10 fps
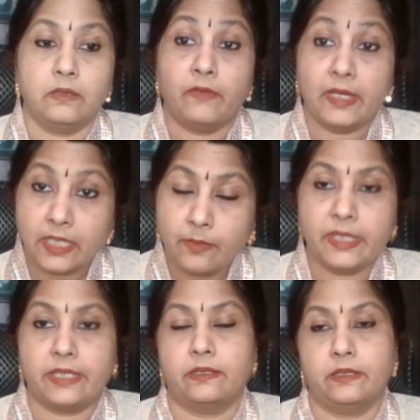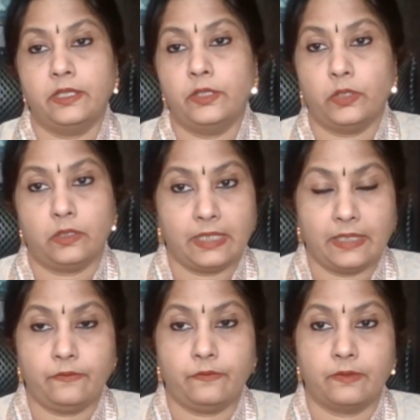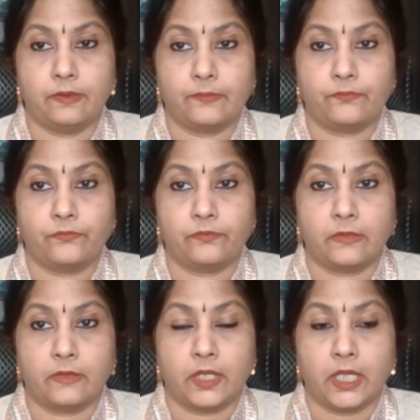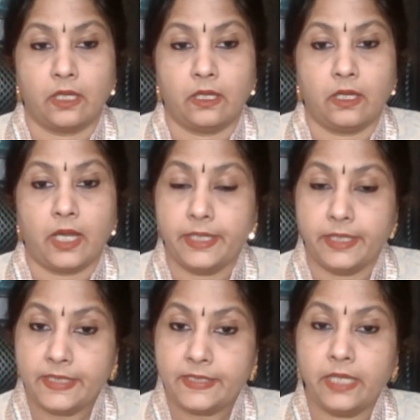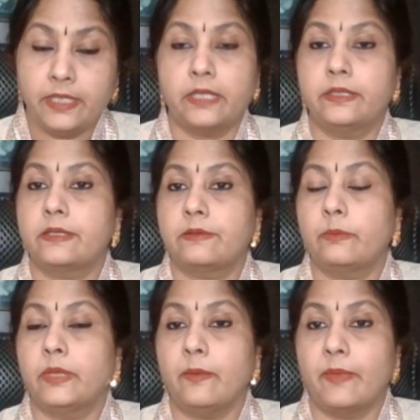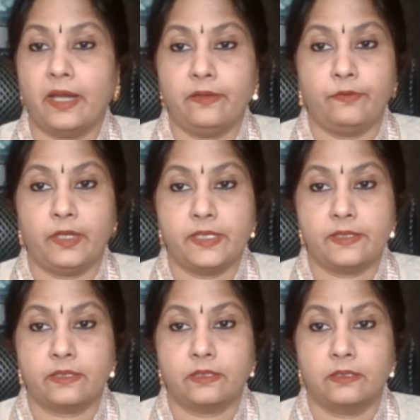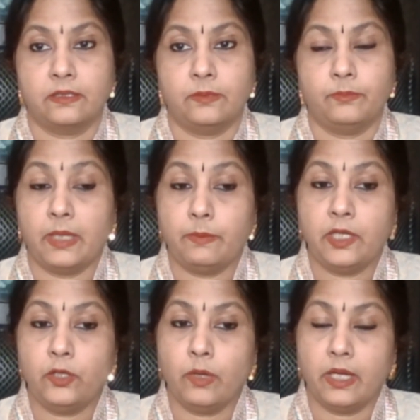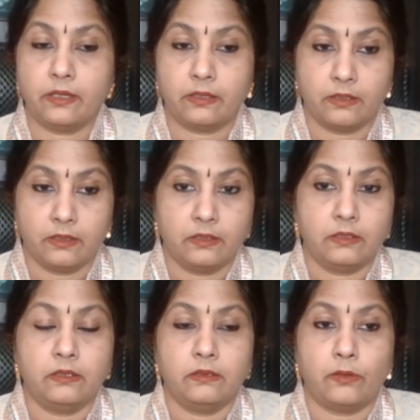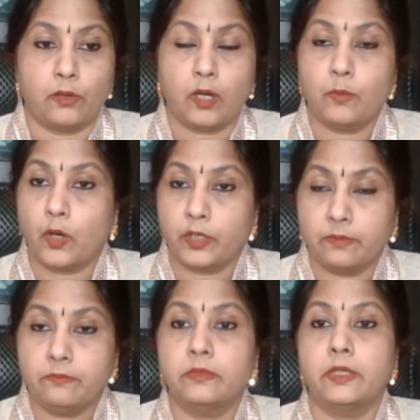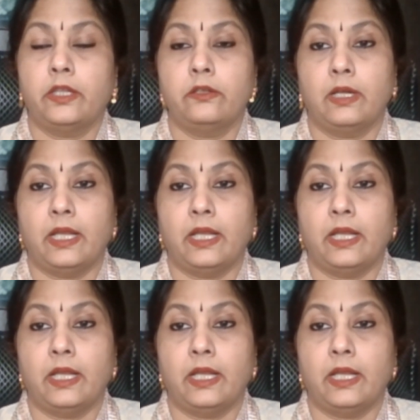Welcome it into your life. I understand that this will be a bad phase. Maybe you are rock bottom in your